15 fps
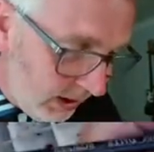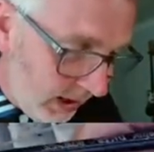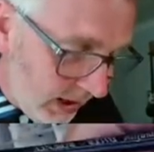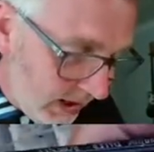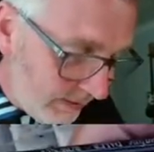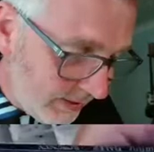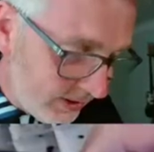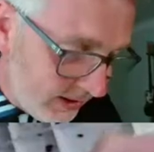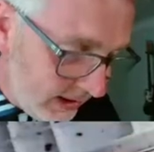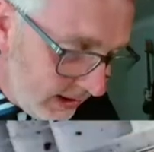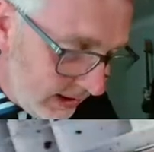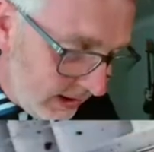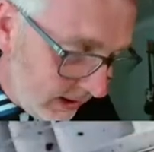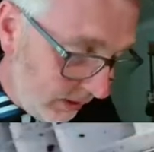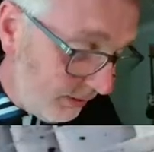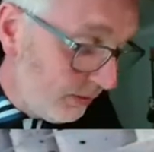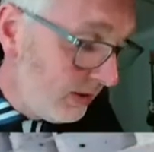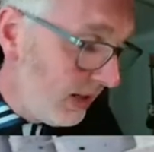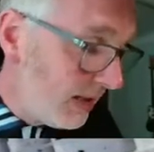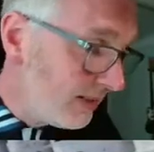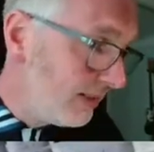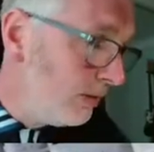I've seen, I've
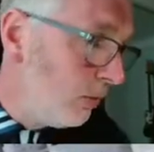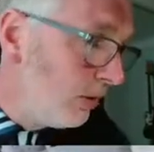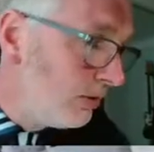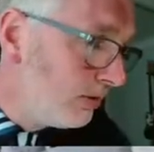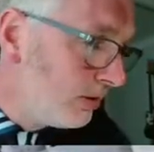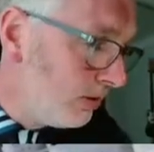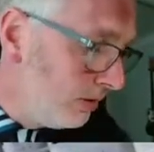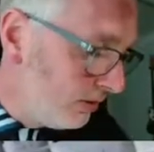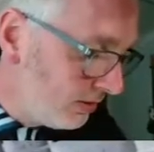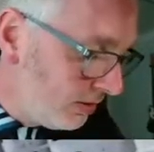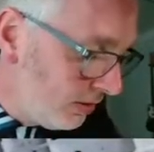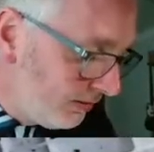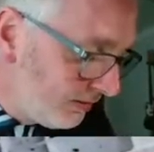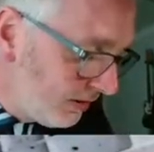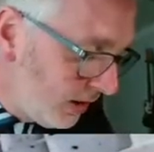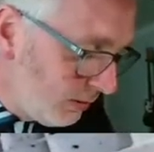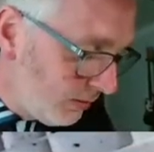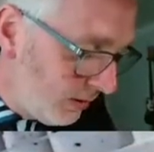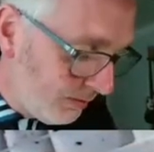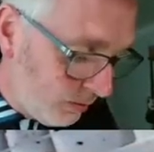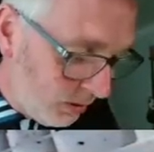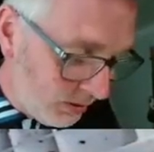only actually watched two so far,
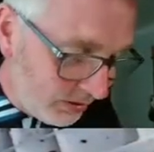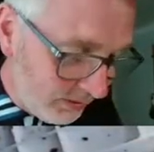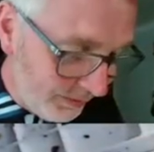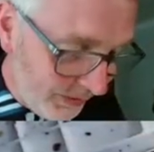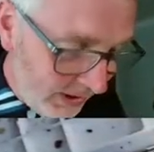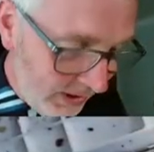but I've watched